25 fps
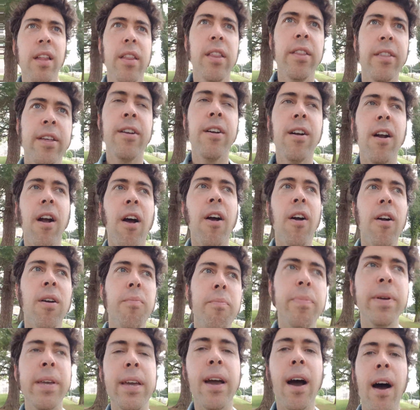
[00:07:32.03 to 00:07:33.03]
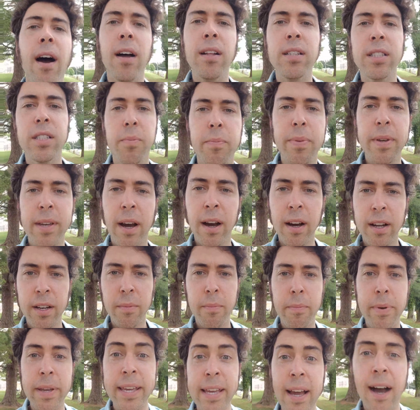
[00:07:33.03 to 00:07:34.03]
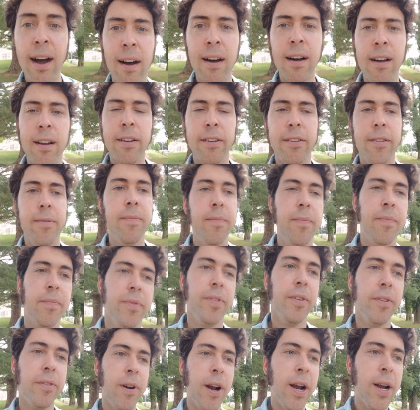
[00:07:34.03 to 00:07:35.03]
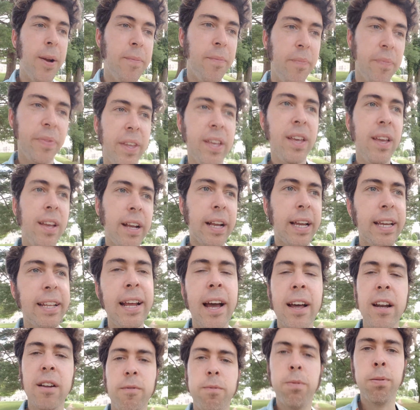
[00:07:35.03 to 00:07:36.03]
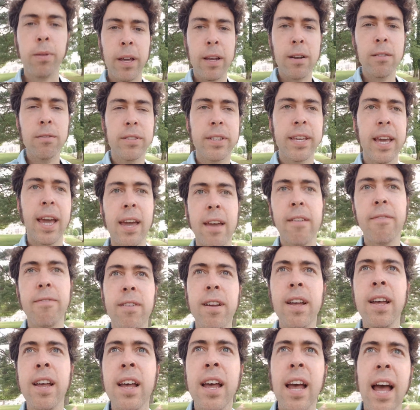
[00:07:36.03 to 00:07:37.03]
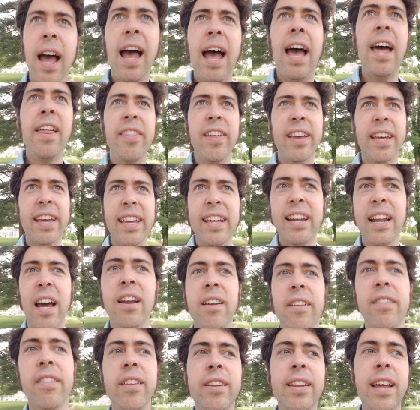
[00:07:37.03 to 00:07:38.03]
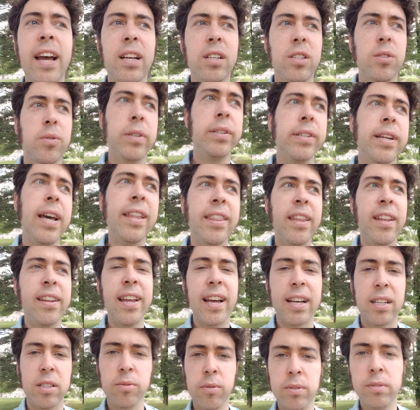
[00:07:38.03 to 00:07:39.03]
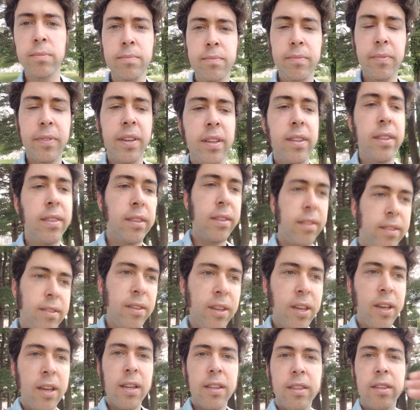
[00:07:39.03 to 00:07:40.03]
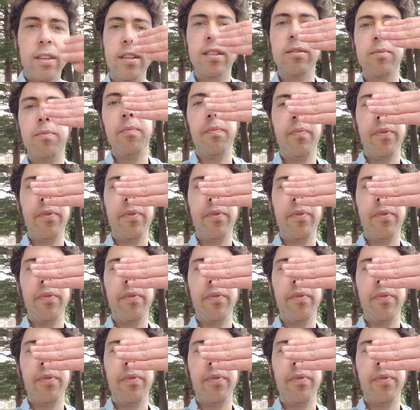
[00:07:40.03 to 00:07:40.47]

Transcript: There are beyonds beyond, right? Get out of Plato's cave, and then get out of the next one, and the next one, and these